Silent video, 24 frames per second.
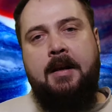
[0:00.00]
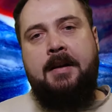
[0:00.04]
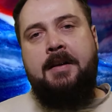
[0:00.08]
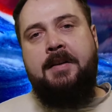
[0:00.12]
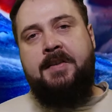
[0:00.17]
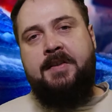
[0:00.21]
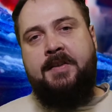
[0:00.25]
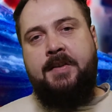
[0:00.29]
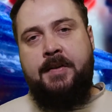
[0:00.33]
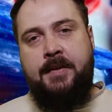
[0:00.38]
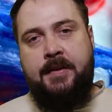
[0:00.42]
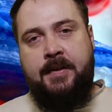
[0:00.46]

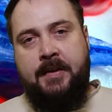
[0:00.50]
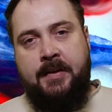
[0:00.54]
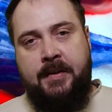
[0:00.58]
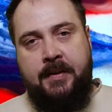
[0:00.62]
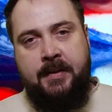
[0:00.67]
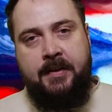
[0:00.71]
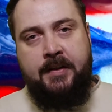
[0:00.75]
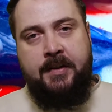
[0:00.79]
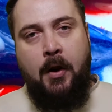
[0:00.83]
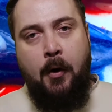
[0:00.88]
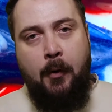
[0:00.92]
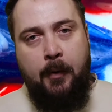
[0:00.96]

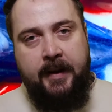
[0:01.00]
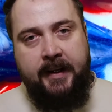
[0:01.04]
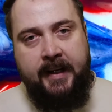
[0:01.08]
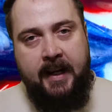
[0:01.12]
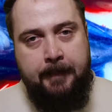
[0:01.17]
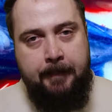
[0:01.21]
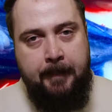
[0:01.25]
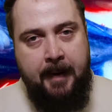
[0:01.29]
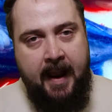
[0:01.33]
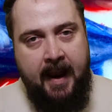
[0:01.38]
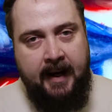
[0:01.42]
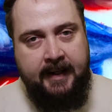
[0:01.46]
So, to
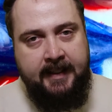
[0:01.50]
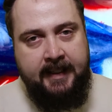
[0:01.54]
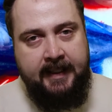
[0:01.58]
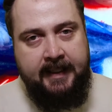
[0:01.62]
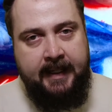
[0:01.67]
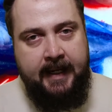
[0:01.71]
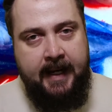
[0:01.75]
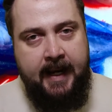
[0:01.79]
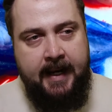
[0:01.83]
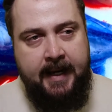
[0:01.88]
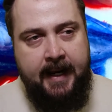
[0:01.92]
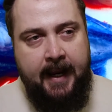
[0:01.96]
get back to
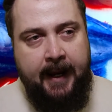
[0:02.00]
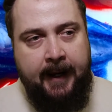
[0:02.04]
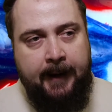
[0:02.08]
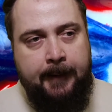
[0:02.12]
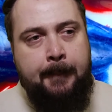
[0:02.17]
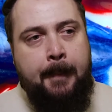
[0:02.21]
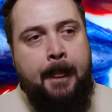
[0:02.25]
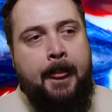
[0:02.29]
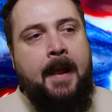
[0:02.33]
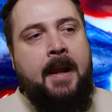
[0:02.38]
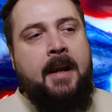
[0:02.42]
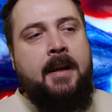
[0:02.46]

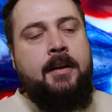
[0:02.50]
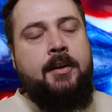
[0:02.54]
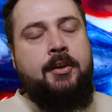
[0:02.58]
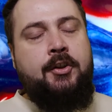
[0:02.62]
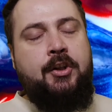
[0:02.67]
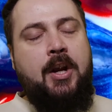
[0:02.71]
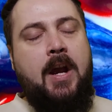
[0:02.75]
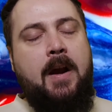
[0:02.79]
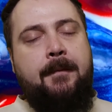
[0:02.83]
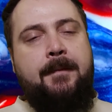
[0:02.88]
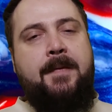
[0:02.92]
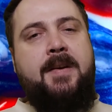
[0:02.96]
kidding,
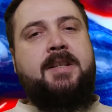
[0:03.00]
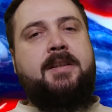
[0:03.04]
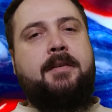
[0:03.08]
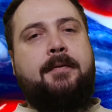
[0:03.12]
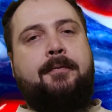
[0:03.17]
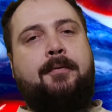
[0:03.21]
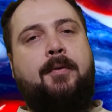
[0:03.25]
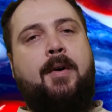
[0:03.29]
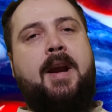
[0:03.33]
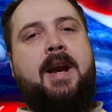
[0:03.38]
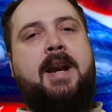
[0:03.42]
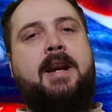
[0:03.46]
Jeff is
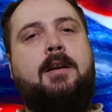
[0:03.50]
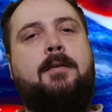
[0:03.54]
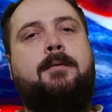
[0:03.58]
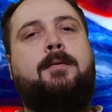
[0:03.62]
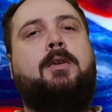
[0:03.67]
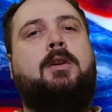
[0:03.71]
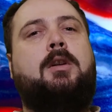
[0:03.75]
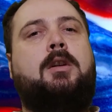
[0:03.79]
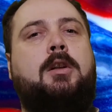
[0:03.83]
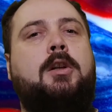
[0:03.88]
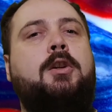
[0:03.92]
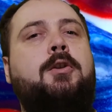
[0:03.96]
afraid of
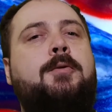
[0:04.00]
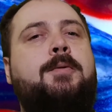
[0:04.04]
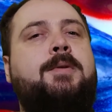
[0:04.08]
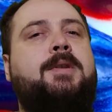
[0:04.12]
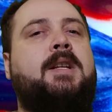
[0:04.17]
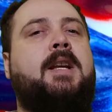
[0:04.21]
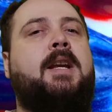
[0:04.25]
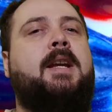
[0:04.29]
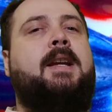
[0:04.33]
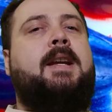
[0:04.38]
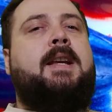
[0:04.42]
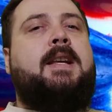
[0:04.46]

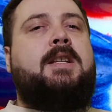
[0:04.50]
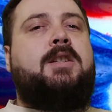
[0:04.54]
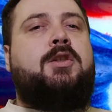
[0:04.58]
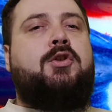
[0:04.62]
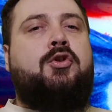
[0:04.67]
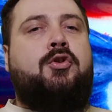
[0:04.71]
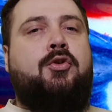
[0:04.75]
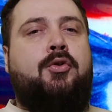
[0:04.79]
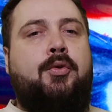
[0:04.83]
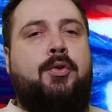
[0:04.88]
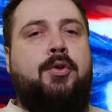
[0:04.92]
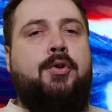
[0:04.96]
losing his
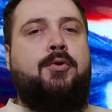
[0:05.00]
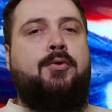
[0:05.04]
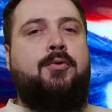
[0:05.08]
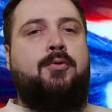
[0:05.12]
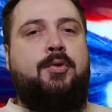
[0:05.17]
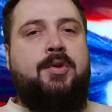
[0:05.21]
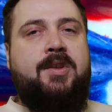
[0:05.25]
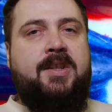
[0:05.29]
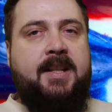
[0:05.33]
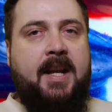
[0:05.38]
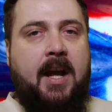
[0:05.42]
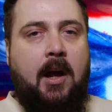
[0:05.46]
true
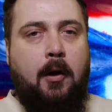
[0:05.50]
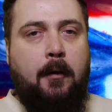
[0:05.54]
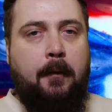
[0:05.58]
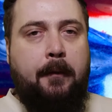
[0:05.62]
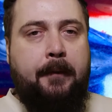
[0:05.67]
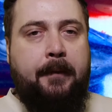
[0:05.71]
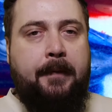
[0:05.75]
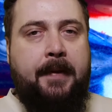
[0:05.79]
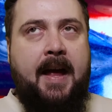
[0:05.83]
self.